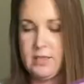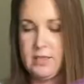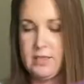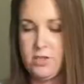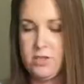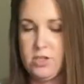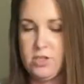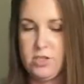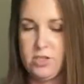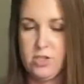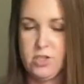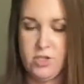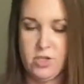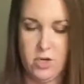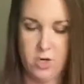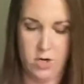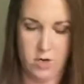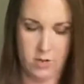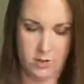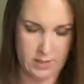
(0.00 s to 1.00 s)
He's just
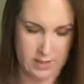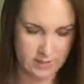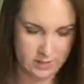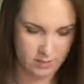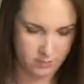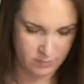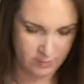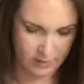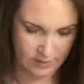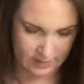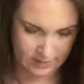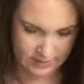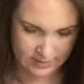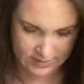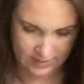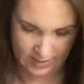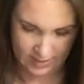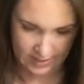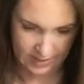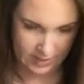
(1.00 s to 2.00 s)
sure that something
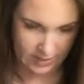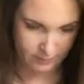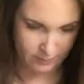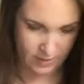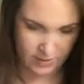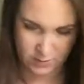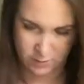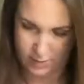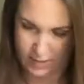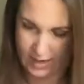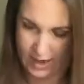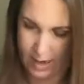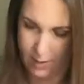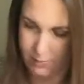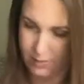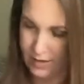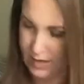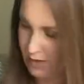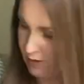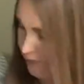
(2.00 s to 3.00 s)
exciting it must be
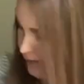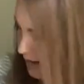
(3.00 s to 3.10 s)
happening if